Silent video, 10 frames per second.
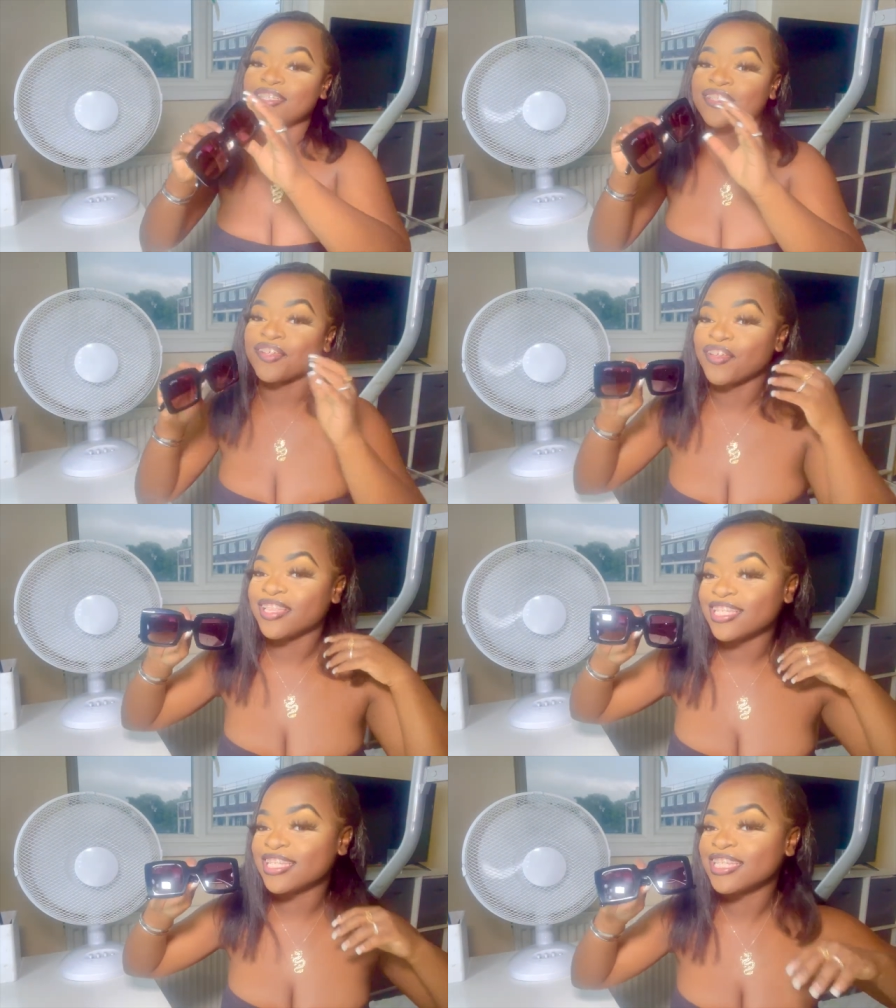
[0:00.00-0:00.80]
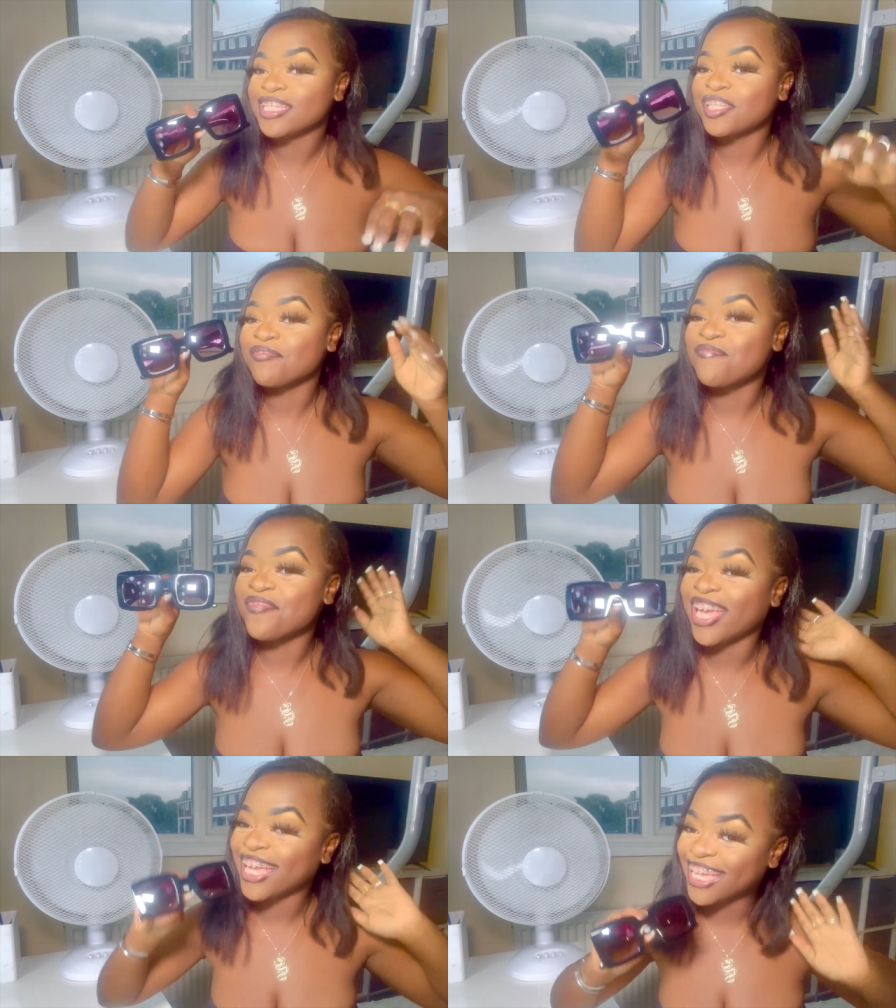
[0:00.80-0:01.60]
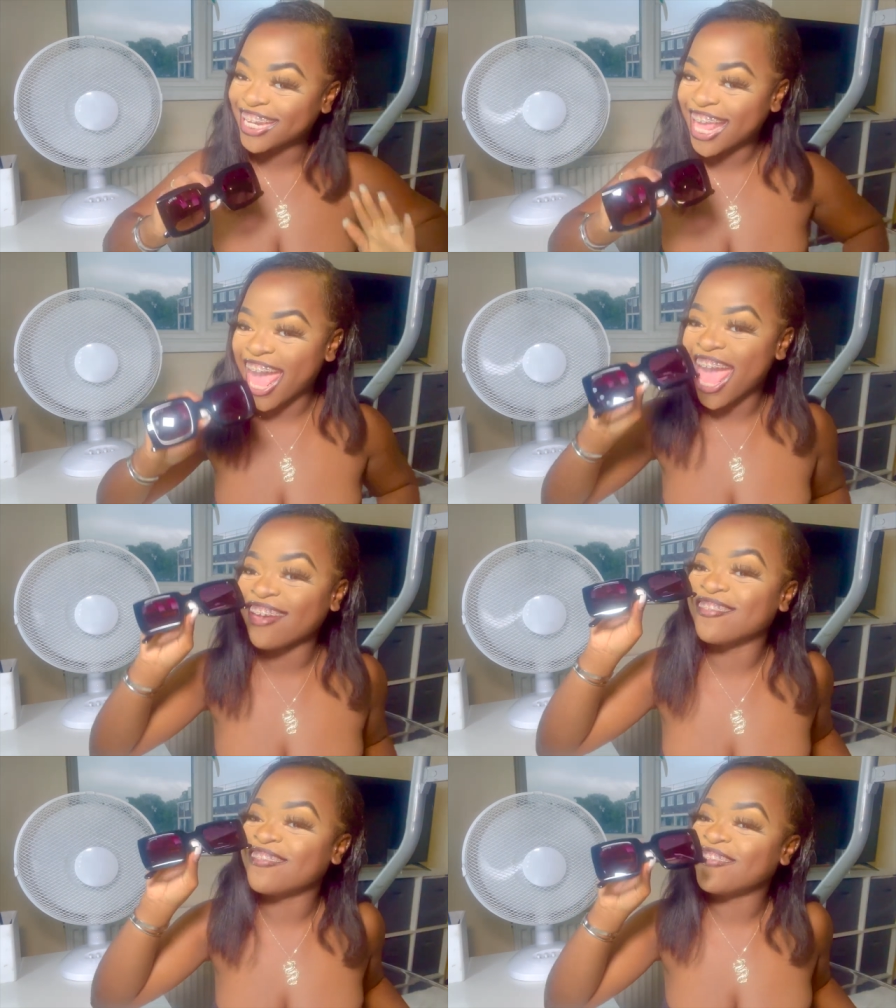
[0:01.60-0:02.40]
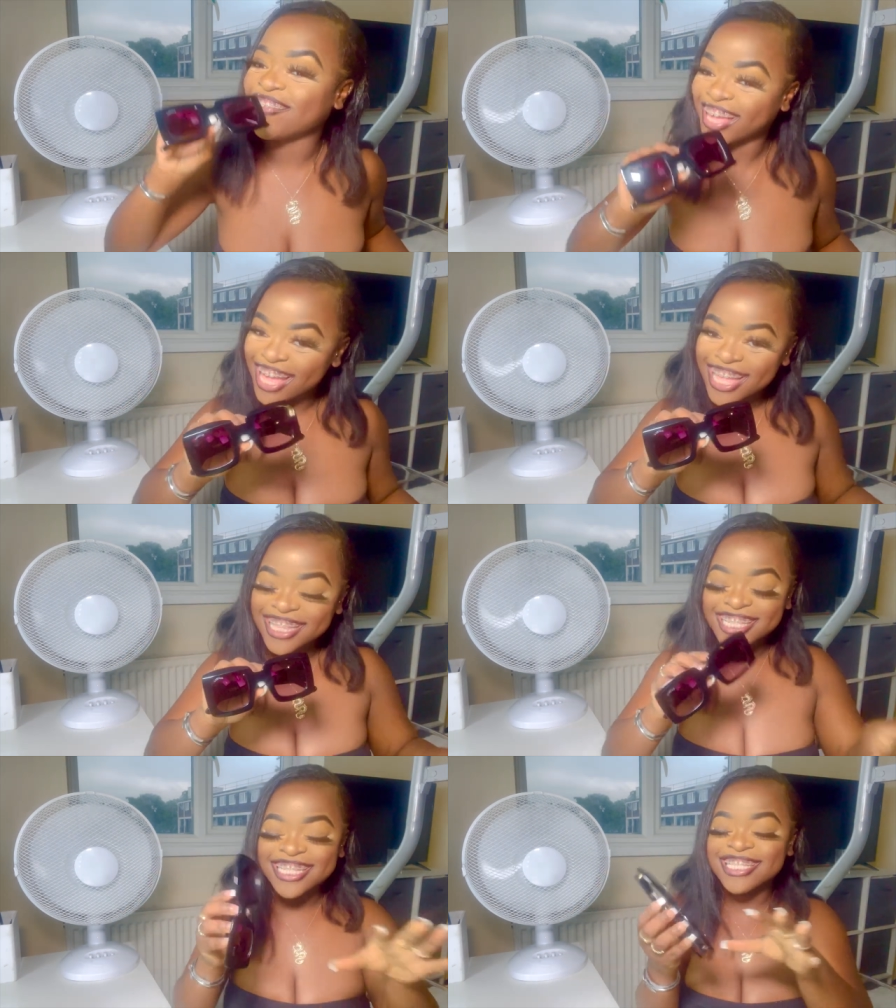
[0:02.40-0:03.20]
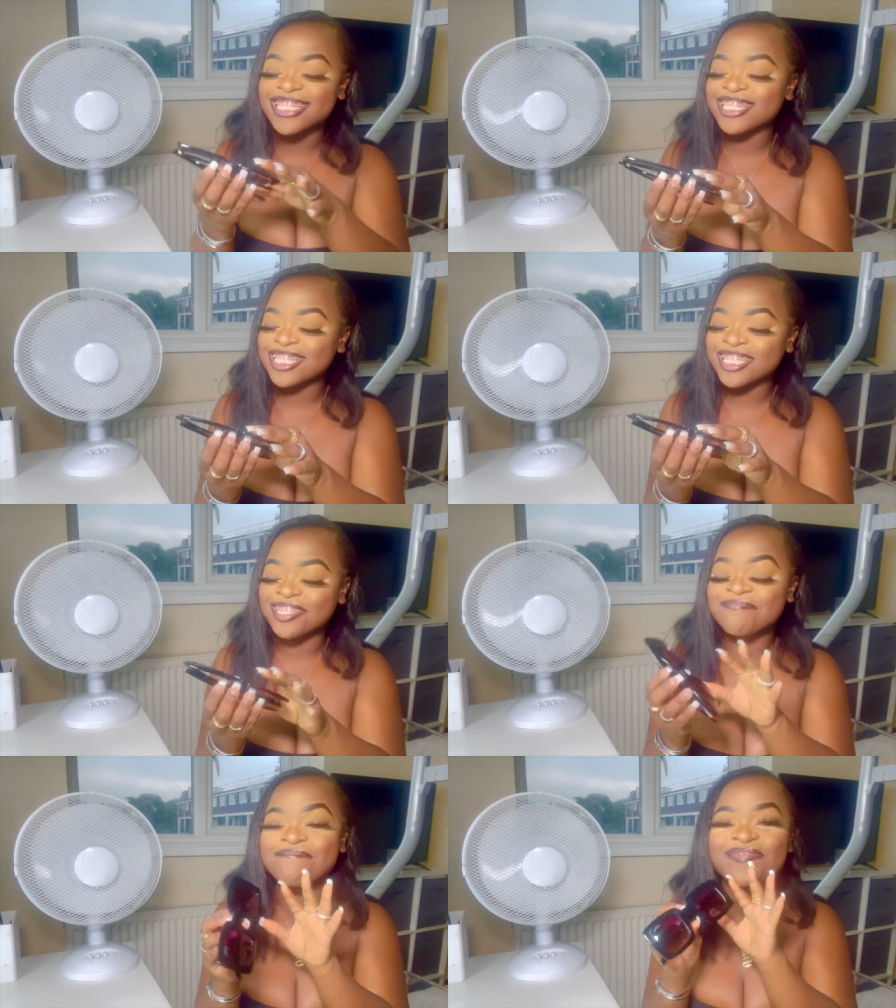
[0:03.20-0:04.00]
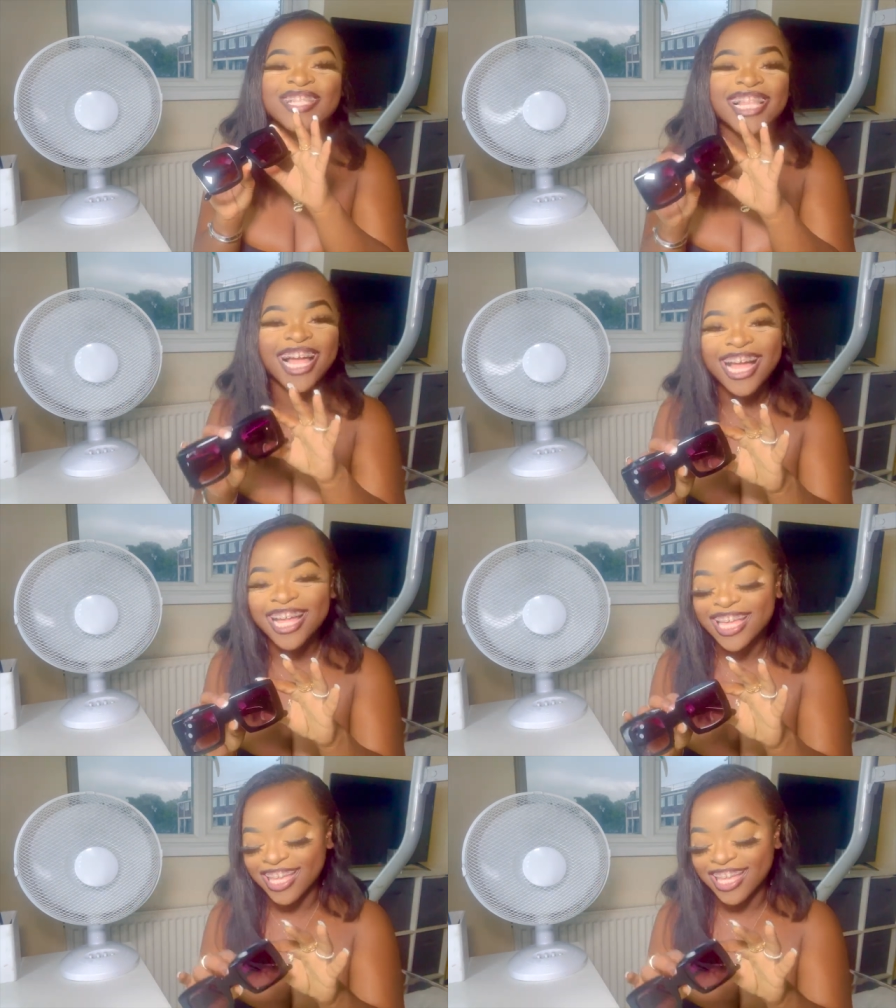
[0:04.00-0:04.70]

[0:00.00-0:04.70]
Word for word: So this is main event. These are just some black.